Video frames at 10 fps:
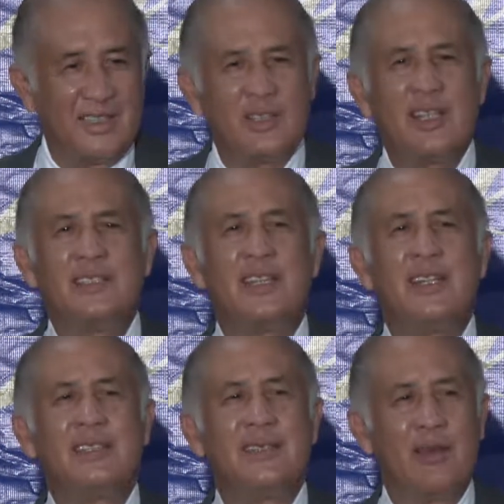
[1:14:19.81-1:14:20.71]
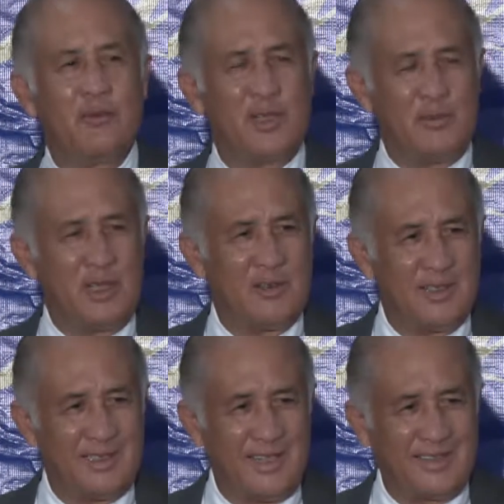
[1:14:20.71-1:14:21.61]
So I said, it's time for the
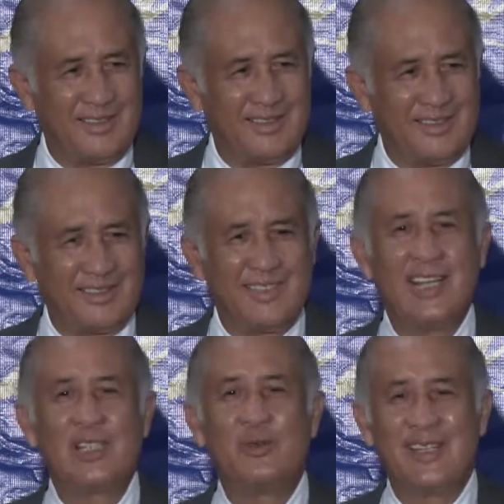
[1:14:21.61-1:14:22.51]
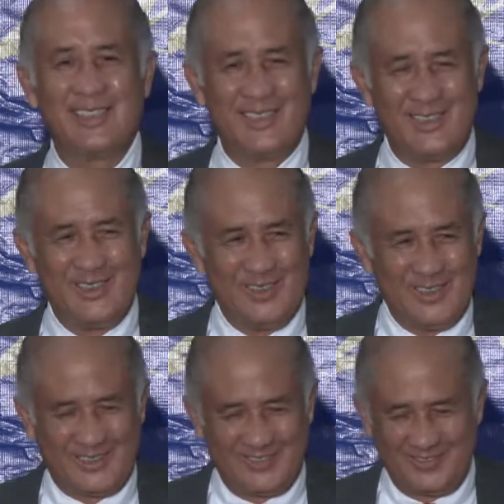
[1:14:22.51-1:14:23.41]
mineral sector. So that's what it's all
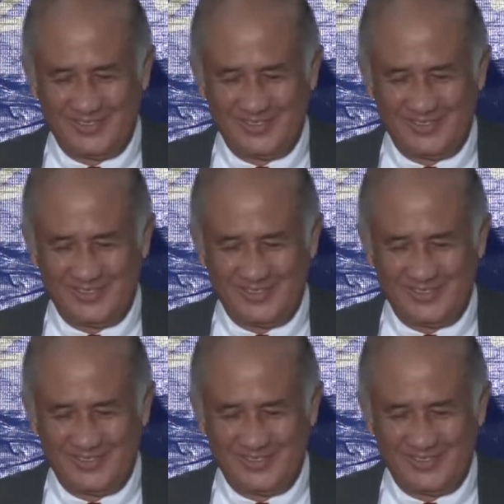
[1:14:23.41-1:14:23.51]
about.